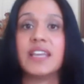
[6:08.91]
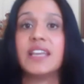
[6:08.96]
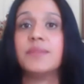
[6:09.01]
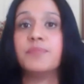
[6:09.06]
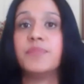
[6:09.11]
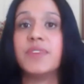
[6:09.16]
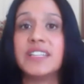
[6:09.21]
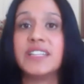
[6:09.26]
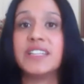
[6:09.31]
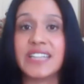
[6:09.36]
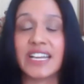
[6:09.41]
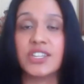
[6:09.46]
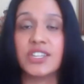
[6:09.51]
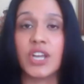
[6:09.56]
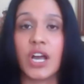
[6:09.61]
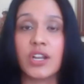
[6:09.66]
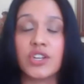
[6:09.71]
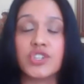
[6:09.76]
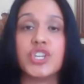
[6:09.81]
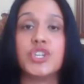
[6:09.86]

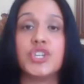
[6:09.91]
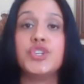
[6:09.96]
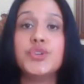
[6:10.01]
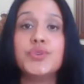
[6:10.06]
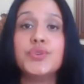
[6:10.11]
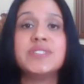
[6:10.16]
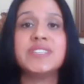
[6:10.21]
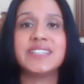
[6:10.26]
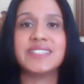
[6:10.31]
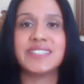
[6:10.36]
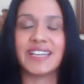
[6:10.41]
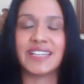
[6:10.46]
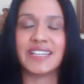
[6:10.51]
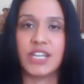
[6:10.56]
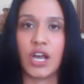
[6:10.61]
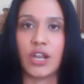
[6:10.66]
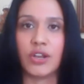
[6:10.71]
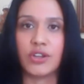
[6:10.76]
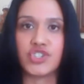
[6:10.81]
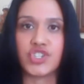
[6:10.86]
using
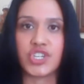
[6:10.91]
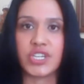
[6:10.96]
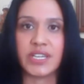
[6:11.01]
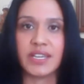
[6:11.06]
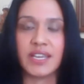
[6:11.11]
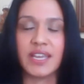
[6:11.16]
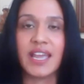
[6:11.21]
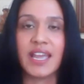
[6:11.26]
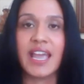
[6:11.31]
technology.